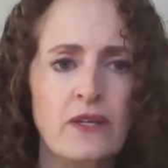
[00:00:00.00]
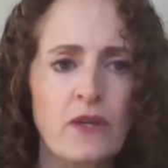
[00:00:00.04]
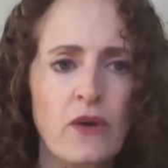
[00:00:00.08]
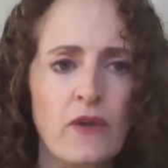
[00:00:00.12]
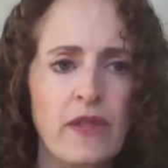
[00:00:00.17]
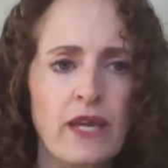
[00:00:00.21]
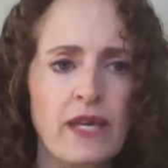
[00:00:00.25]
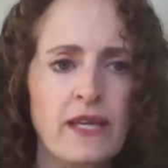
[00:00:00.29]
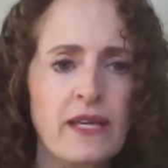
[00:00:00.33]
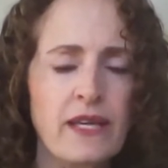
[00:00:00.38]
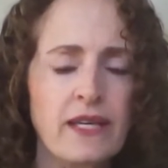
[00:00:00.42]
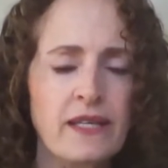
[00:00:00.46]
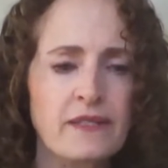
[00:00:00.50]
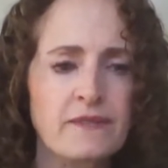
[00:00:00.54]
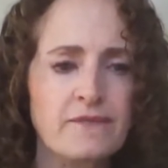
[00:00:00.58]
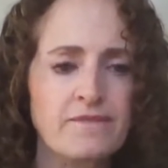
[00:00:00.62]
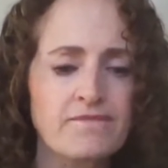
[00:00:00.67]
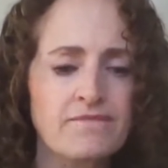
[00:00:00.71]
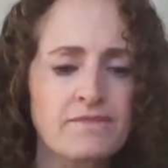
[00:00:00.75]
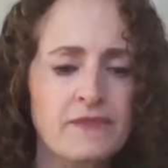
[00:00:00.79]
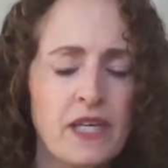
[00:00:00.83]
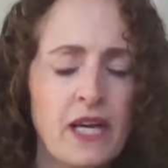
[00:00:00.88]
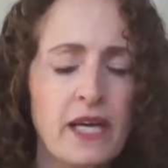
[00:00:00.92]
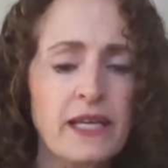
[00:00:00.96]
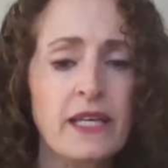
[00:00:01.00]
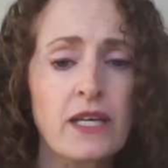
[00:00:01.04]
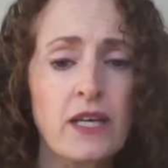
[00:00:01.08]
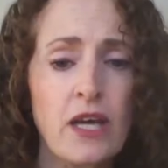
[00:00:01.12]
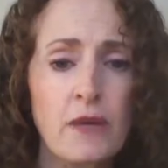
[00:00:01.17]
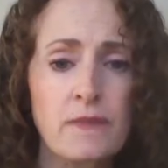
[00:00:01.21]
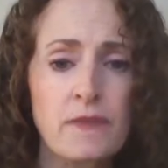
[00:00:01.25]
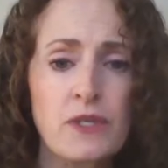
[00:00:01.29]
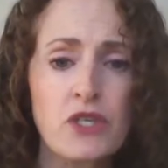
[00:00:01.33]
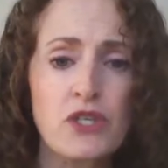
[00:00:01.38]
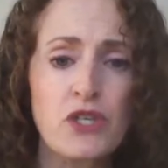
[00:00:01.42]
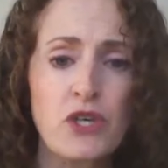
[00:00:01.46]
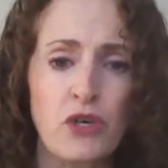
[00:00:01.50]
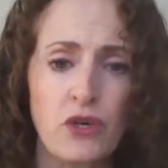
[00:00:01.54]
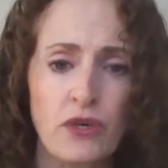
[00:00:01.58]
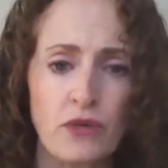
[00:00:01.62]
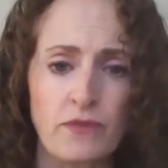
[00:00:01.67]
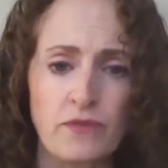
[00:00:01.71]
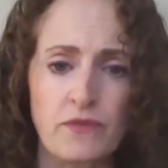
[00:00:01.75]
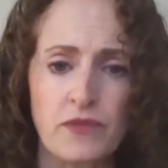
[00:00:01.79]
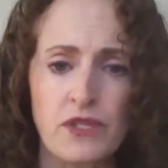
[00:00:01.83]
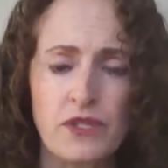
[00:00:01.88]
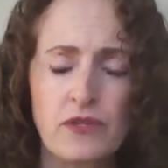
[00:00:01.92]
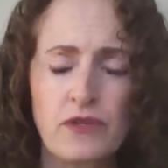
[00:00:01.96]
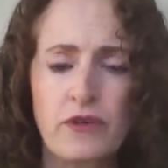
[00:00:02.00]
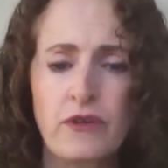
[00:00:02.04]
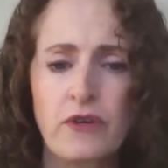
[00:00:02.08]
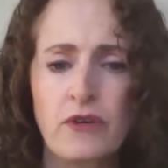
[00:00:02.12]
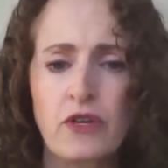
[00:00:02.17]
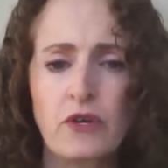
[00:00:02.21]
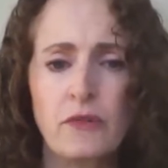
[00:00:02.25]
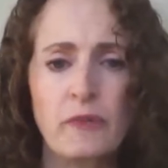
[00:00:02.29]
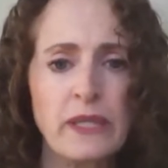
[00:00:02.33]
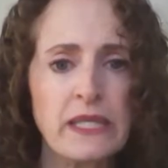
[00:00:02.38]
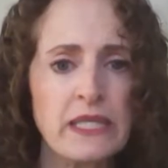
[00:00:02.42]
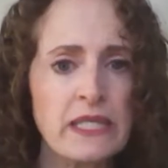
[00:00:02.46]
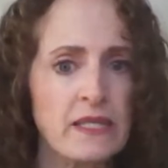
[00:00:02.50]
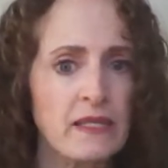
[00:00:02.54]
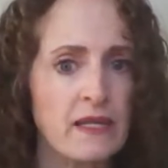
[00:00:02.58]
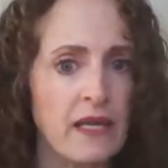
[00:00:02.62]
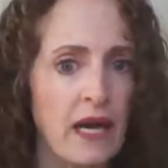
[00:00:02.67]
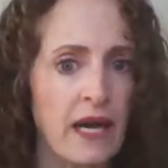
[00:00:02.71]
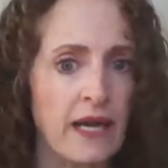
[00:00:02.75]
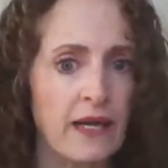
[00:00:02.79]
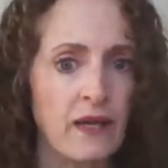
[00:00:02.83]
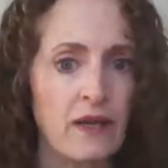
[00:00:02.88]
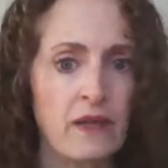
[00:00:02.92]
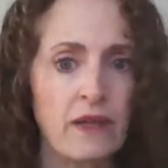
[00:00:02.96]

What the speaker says: they can kind of come to terms. There could be denial.